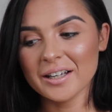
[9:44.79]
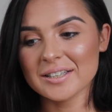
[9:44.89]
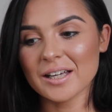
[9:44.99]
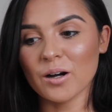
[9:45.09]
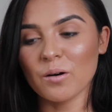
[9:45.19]

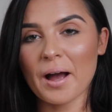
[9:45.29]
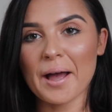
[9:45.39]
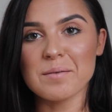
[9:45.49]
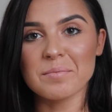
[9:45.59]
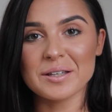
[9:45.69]
So
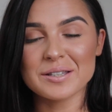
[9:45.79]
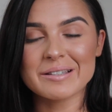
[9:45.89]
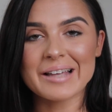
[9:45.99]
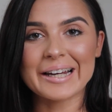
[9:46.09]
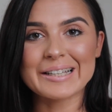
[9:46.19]
this
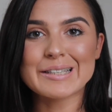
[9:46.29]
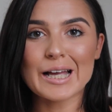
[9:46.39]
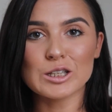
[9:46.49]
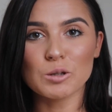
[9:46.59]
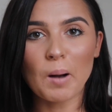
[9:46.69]
is an
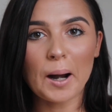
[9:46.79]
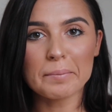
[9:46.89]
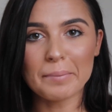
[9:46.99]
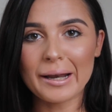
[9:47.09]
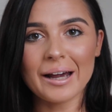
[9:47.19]
essential part
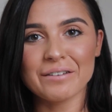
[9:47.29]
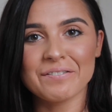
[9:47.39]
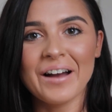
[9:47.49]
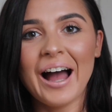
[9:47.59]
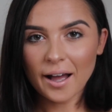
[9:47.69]
of my life.